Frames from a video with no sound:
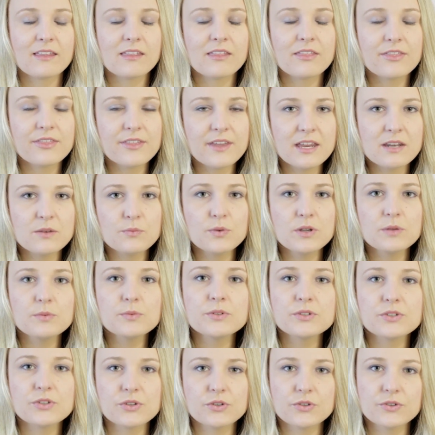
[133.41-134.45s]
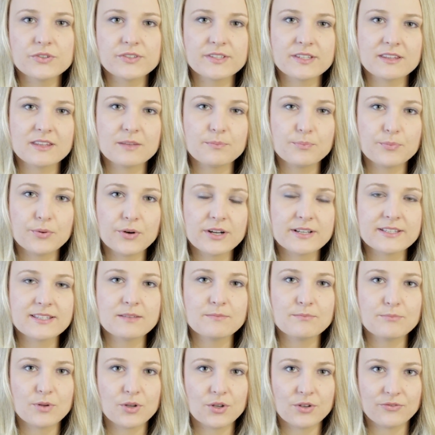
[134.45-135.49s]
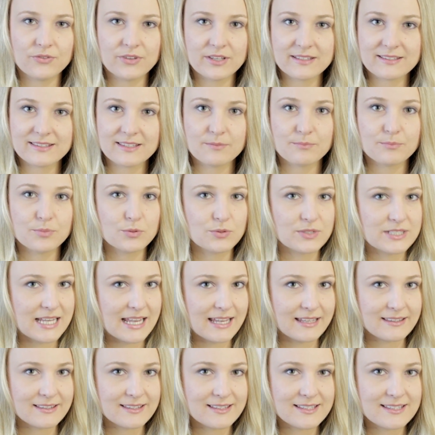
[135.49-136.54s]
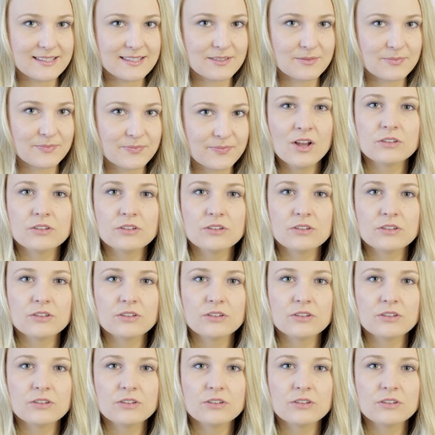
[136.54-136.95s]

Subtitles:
then we would use the present perfect simple tense.